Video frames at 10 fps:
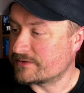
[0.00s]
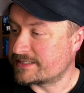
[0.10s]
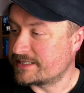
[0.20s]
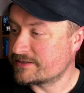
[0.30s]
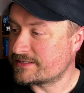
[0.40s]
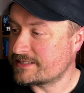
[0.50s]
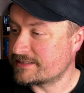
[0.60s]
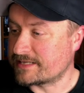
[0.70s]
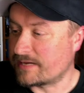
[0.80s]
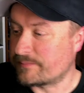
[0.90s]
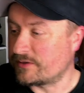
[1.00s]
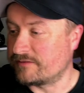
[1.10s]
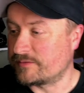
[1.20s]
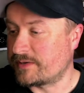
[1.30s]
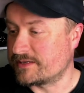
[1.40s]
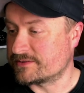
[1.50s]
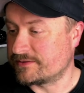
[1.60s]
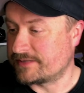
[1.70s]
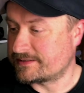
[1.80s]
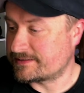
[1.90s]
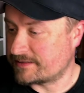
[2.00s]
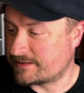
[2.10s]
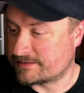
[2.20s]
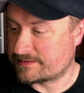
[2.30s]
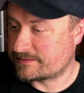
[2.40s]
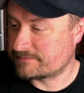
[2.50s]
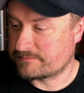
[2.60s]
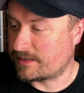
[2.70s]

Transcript: see, here's the example of a puzzle that says,